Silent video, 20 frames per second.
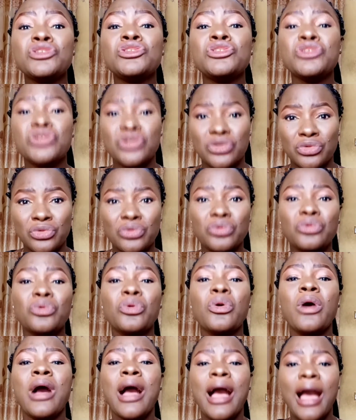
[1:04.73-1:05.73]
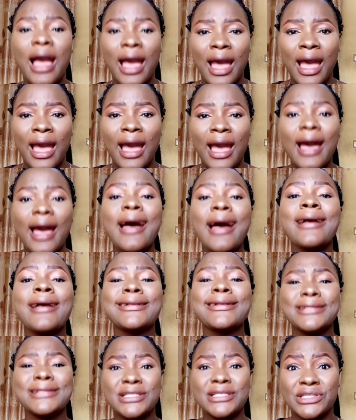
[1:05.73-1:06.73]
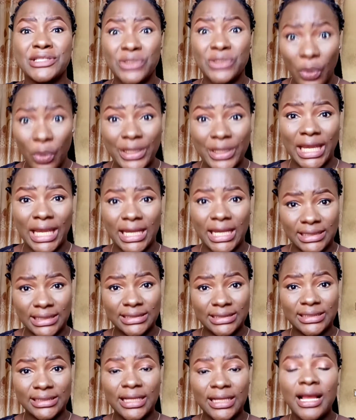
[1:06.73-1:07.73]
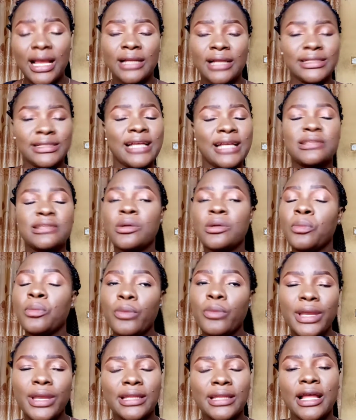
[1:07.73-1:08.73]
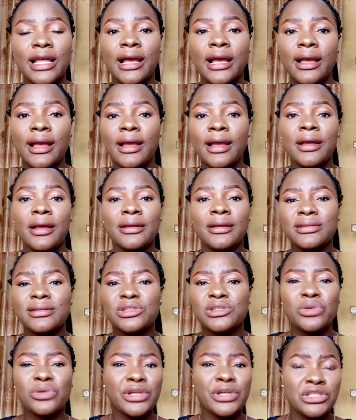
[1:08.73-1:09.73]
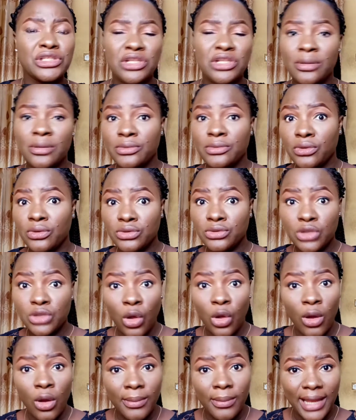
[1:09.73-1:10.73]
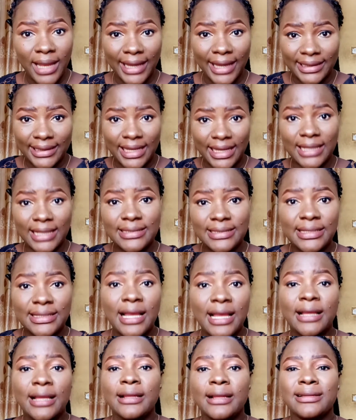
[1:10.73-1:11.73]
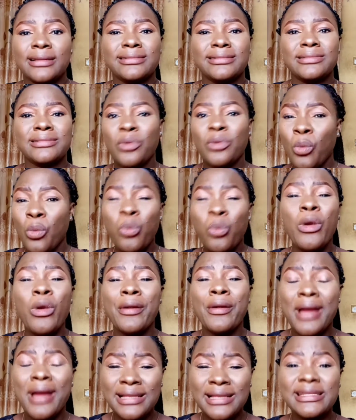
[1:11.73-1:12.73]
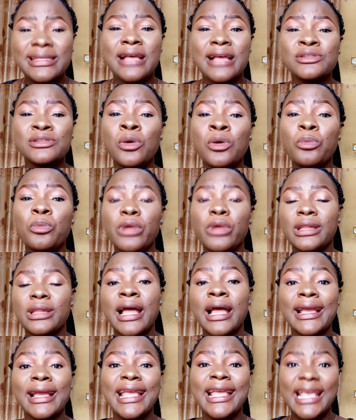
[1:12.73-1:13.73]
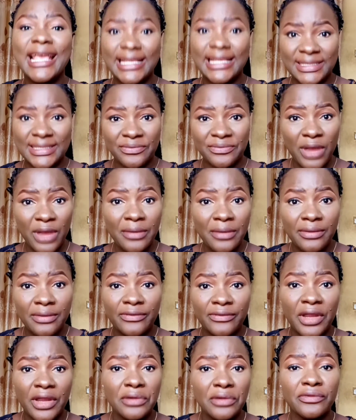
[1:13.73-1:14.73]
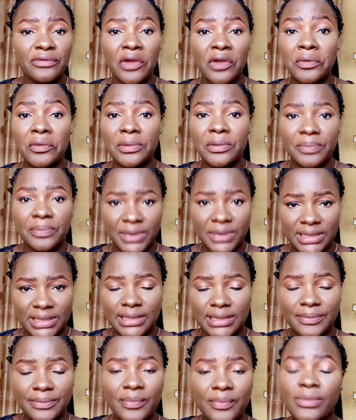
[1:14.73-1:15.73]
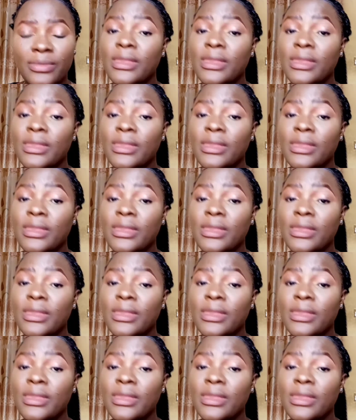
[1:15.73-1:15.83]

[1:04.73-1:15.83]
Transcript: you are sewing. There are some week that sewing job don't come like that. Whereas there are some week that is very, very, very busy.